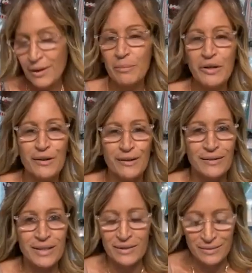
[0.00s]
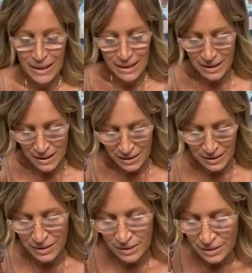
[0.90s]
you know, I'm a girl, so they
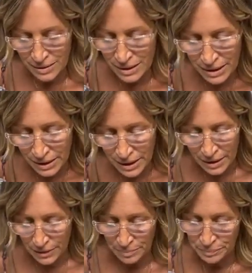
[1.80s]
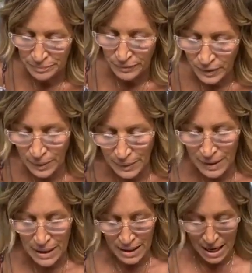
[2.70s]
didn't care. They were
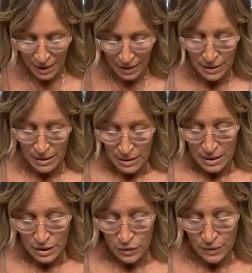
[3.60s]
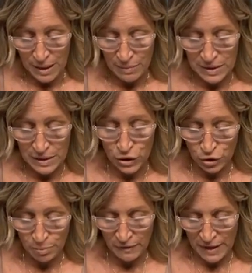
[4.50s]
like, yeah. So that was the
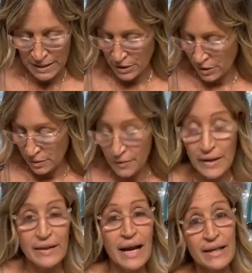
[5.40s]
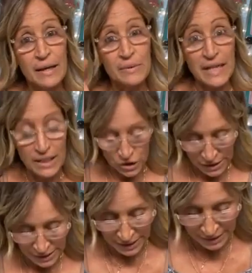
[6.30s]
supervisor. Then the guy that was
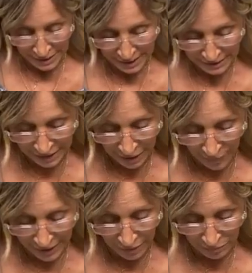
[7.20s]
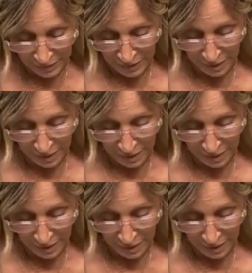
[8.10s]
actually digging the next day, I went out to